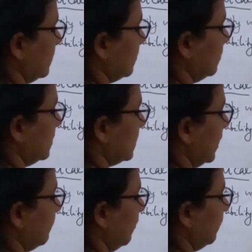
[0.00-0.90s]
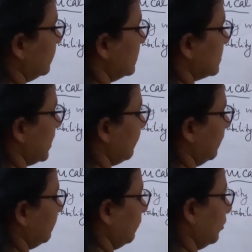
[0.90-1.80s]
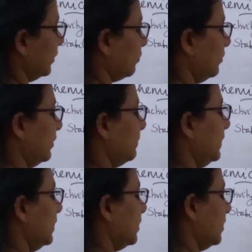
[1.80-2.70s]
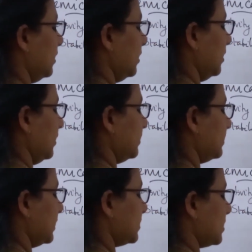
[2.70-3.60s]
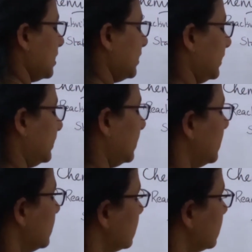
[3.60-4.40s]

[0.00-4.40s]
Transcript: So the shape of this type of molecule will be tetrahedral.